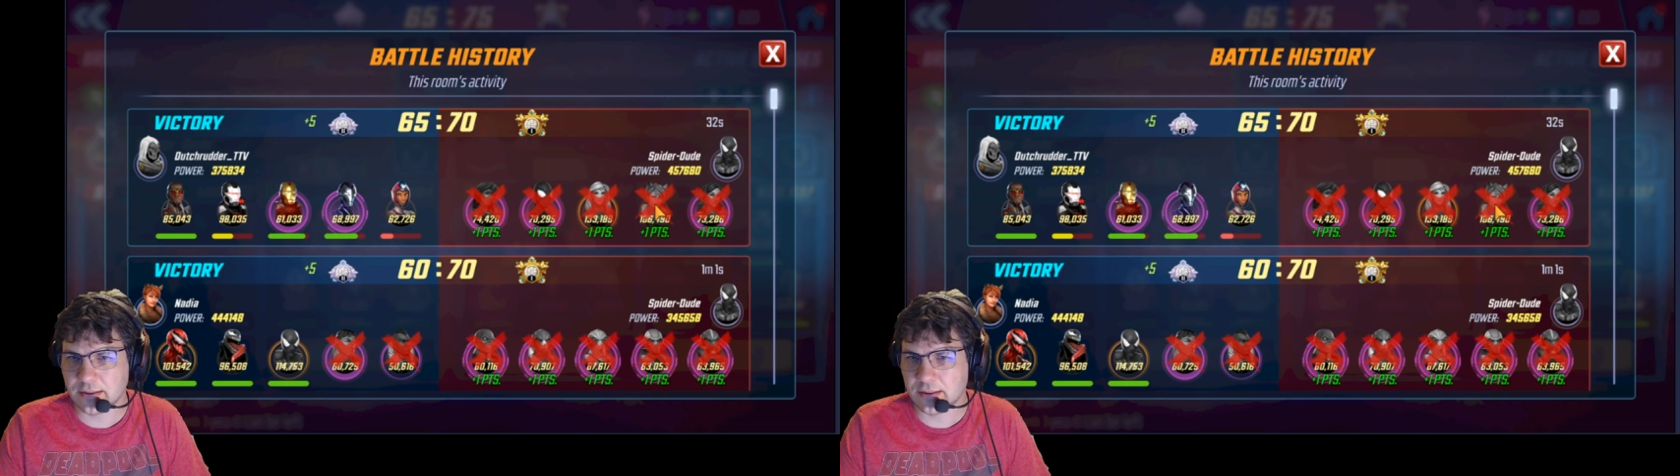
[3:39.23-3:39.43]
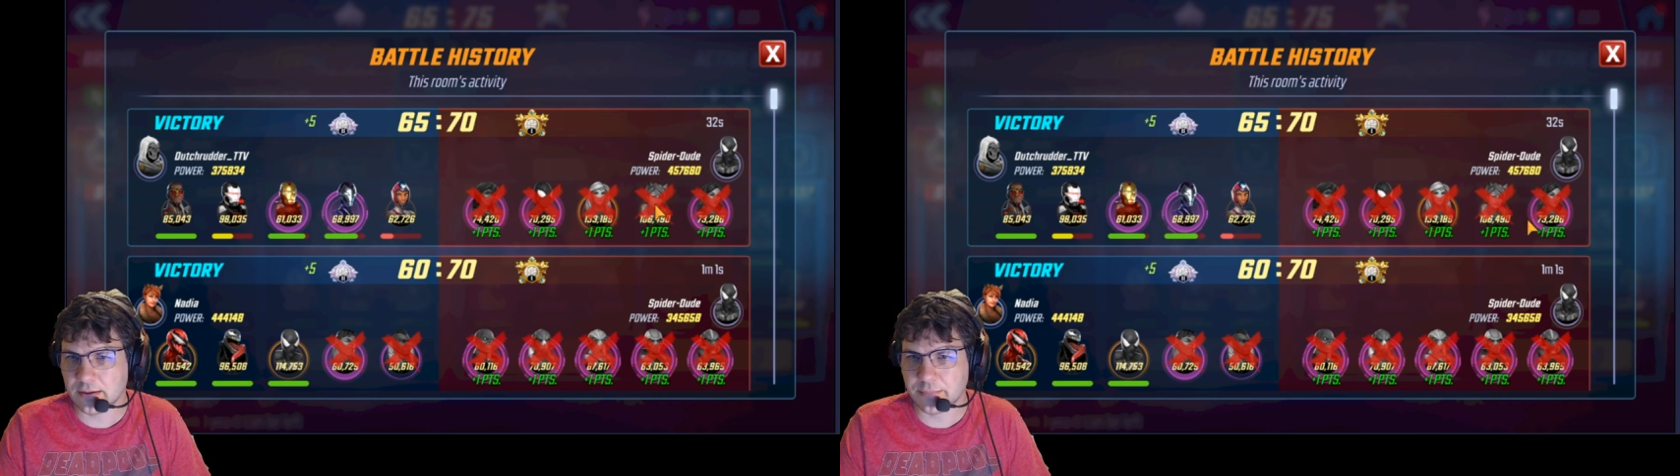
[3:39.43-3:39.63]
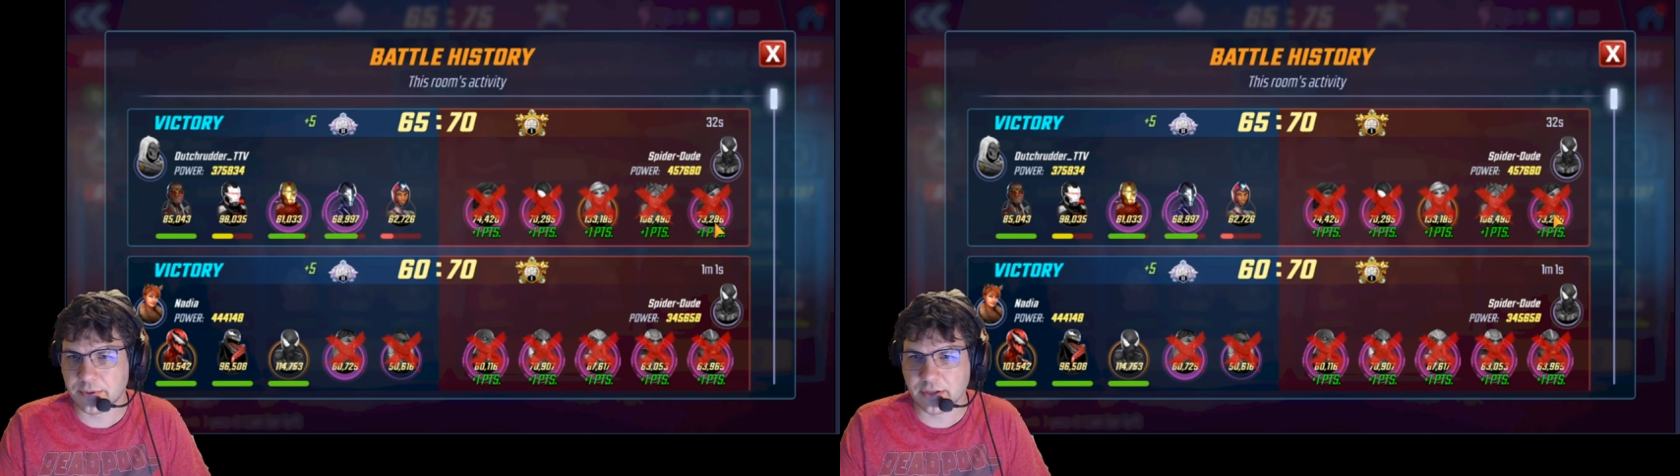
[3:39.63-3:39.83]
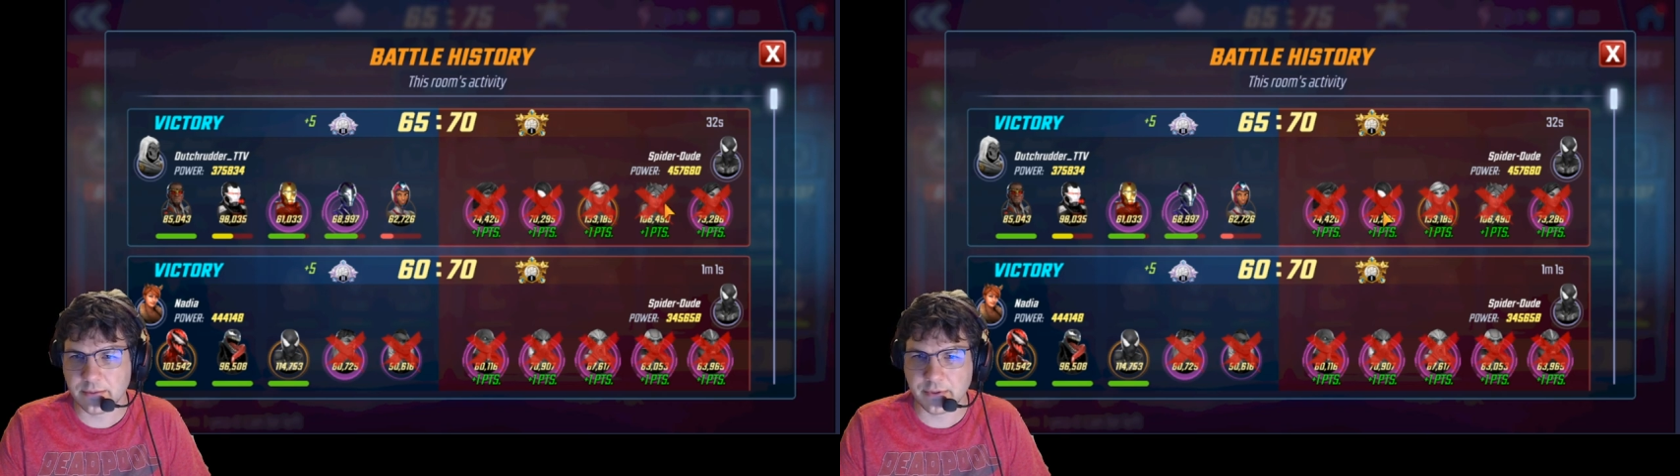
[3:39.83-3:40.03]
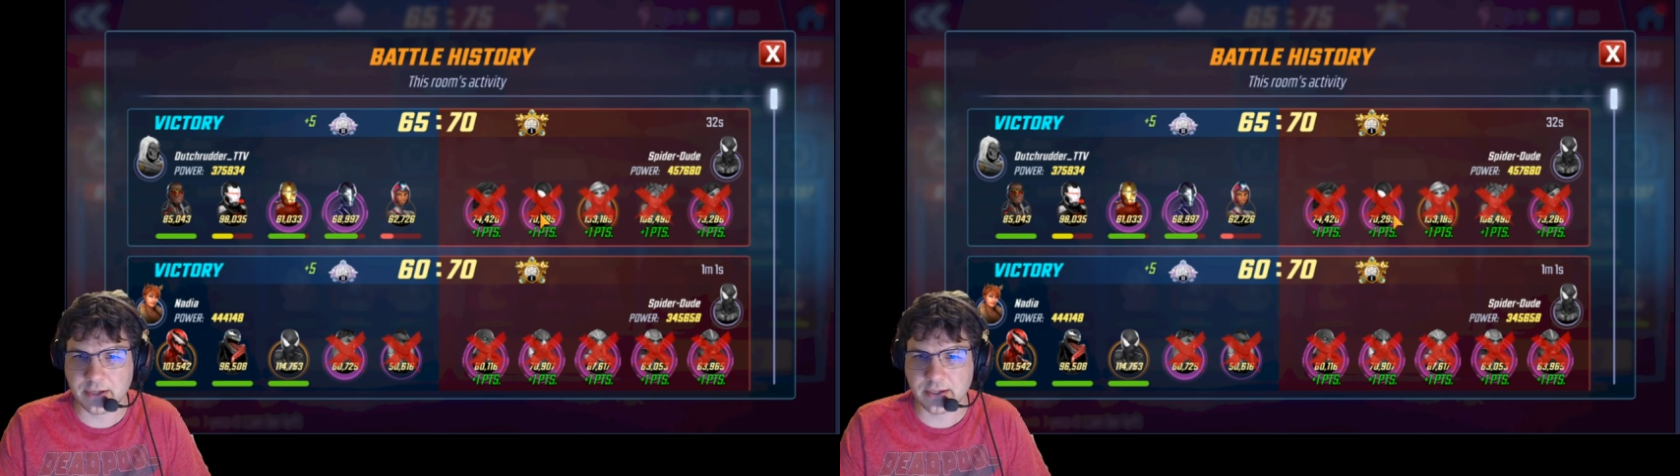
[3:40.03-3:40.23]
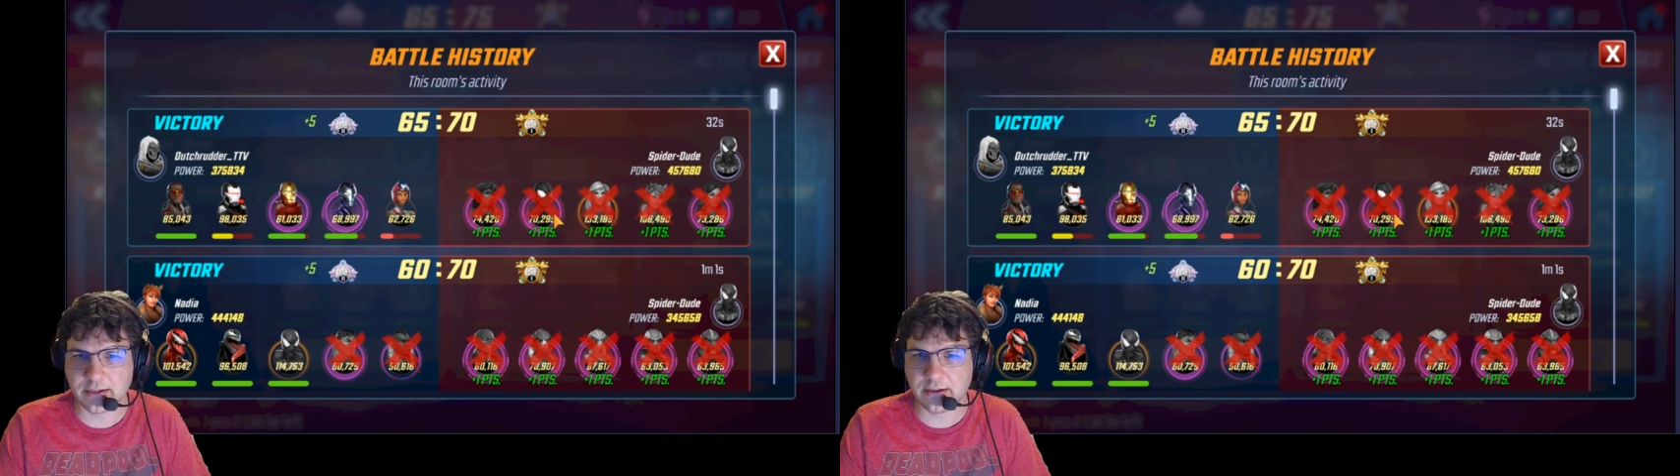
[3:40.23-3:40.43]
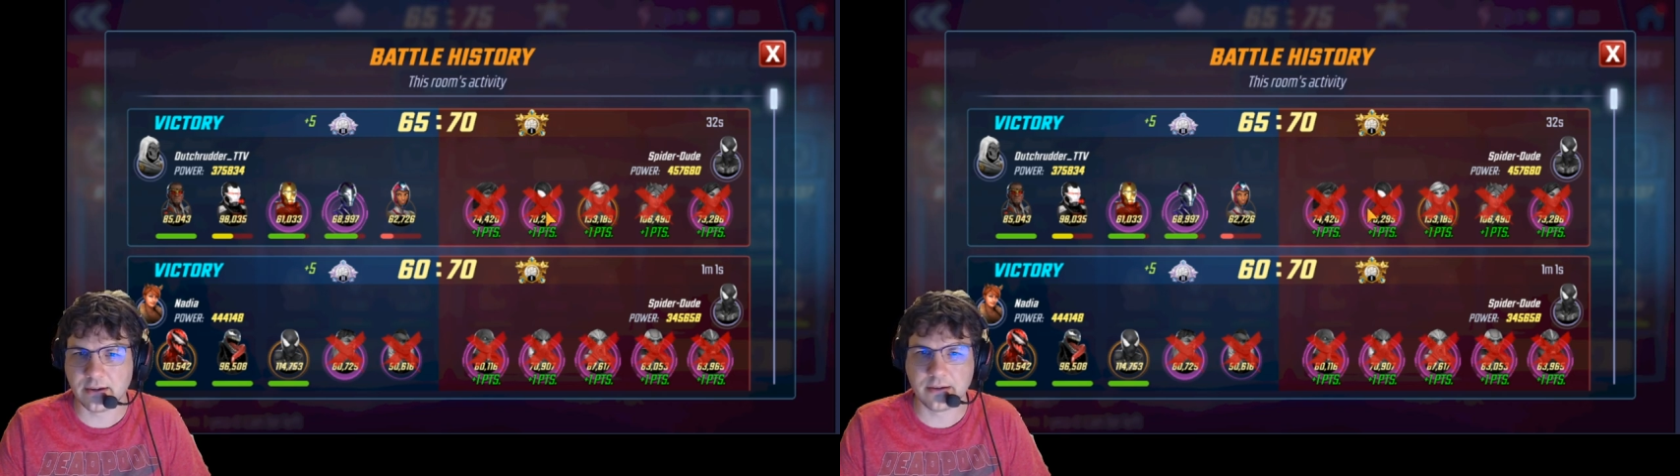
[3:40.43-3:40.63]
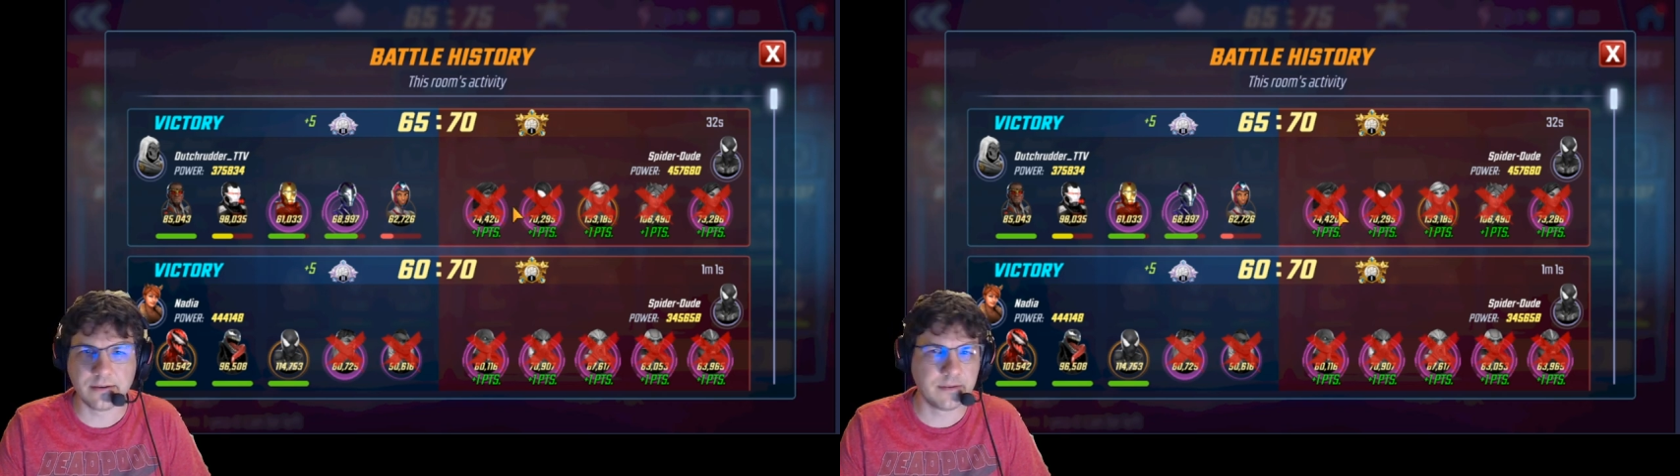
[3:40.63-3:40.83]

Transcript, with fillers: the ability block on